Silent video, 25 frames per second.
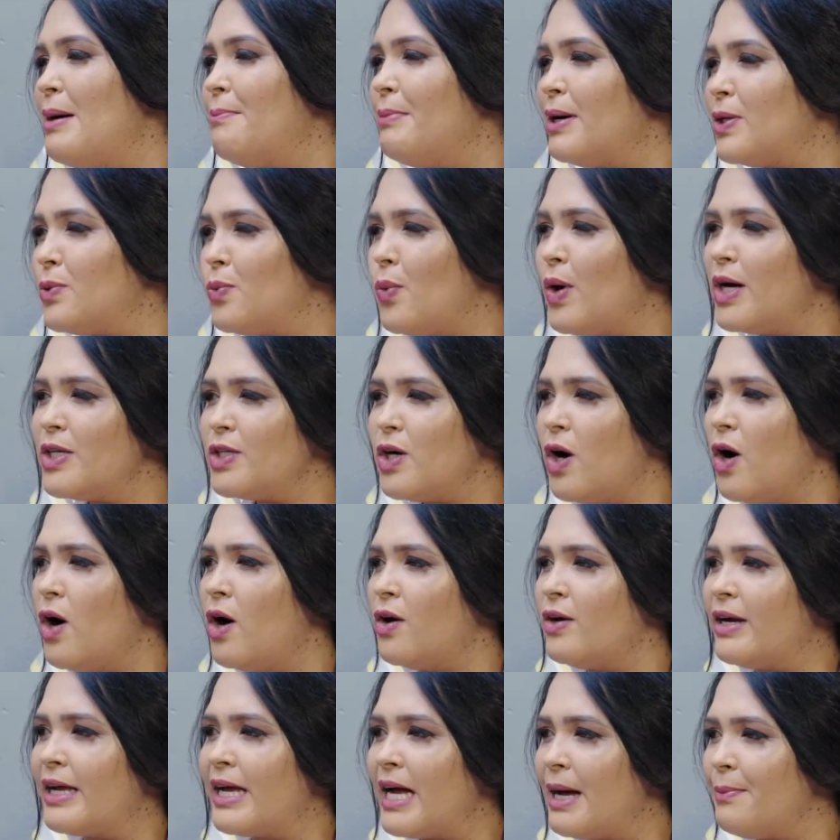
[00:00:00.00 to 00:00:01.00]
but what
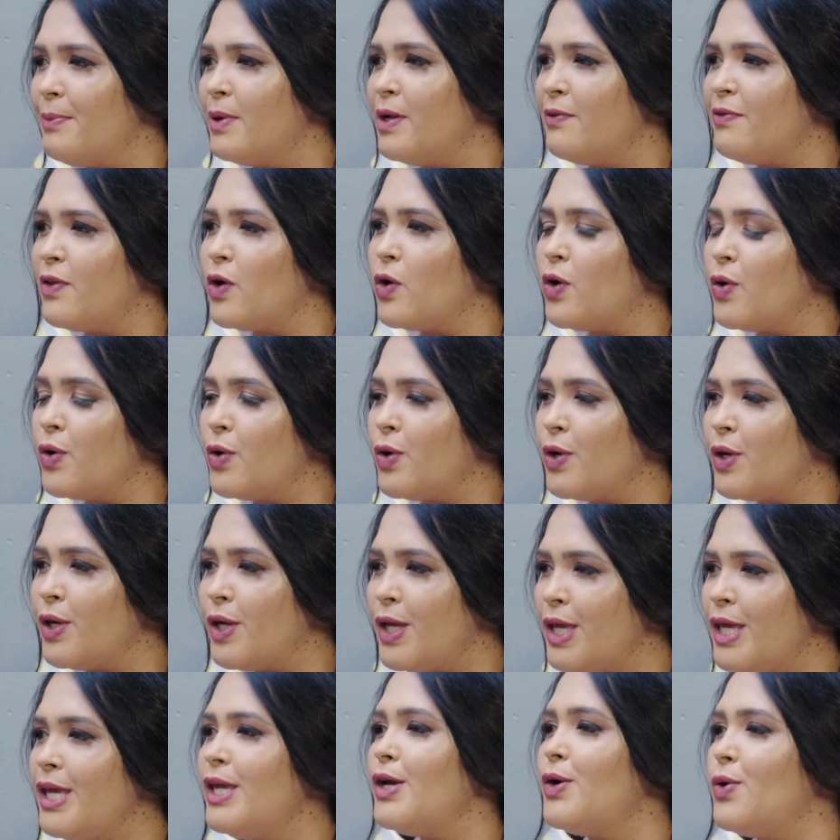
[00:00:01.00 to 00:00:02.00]
are a couple of the
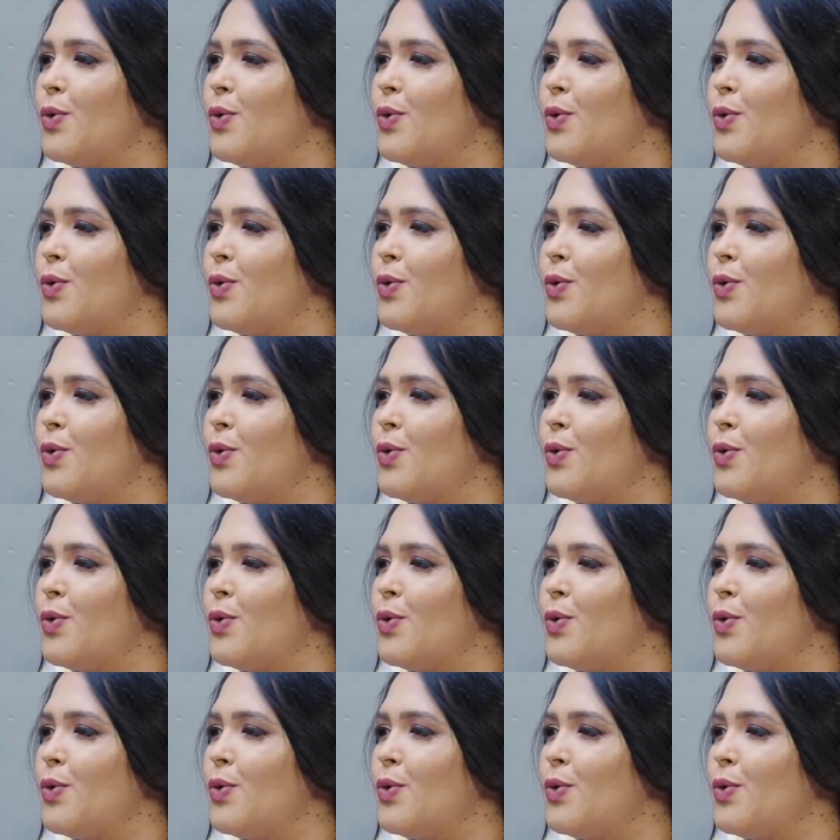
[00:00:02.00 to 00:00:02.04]
key